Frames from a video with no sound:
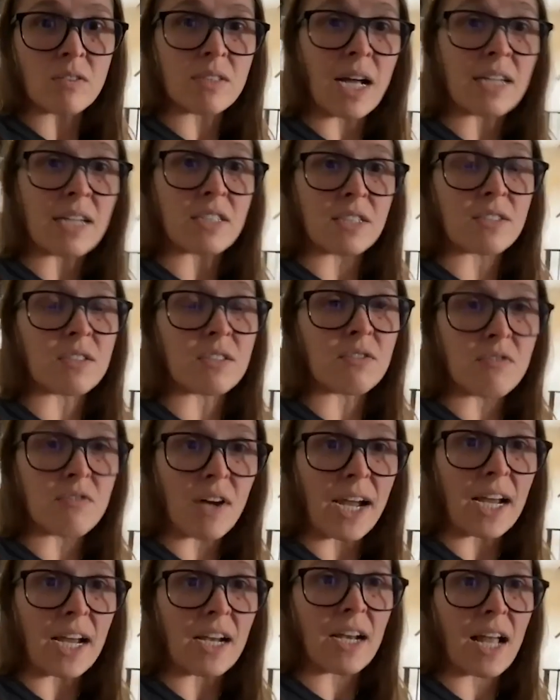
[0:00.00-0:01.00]
not just the
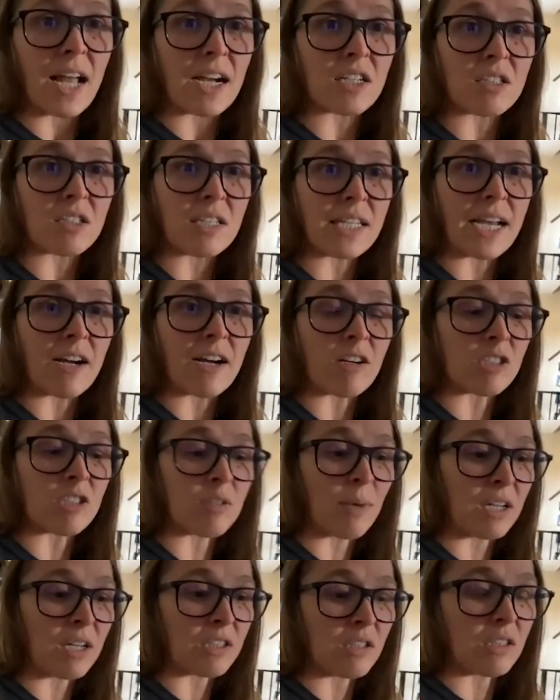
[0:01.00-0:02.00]
fight, and actually cares
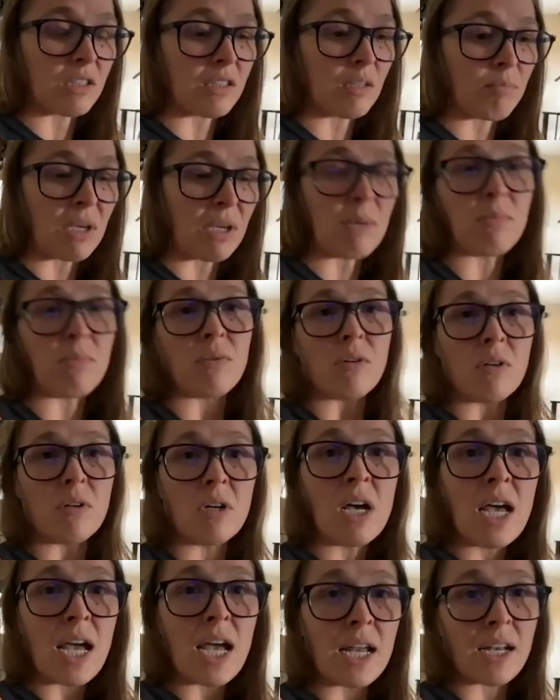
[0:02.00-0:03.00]
about the people
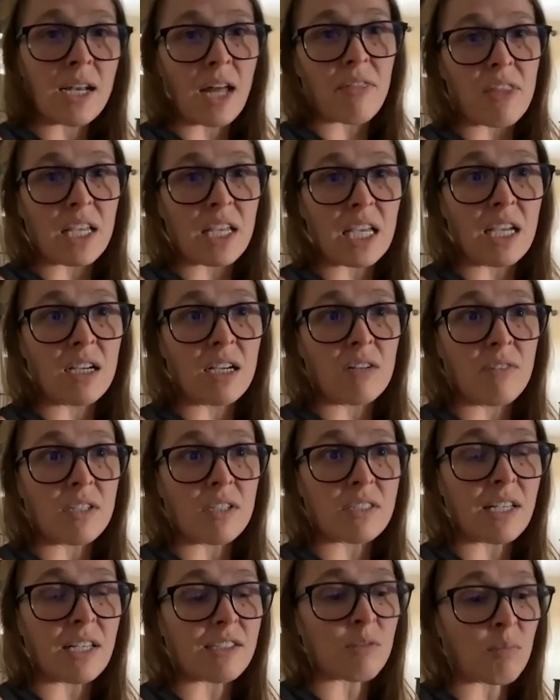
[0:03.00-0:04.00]
and not thinking of
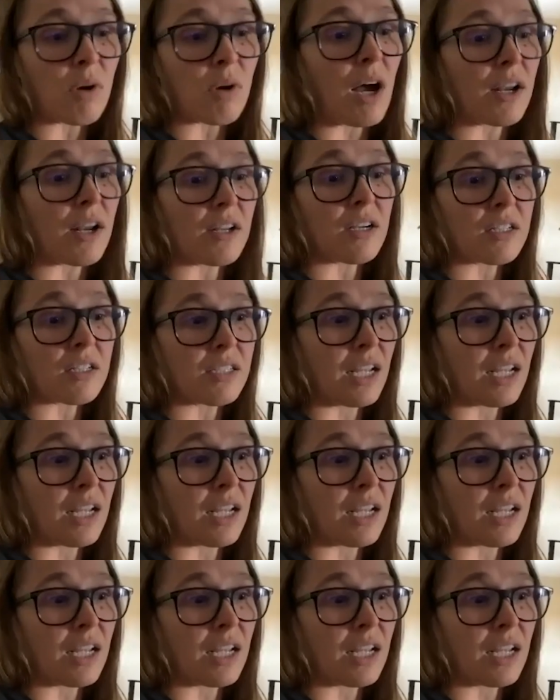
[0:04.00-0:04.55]
us as a product.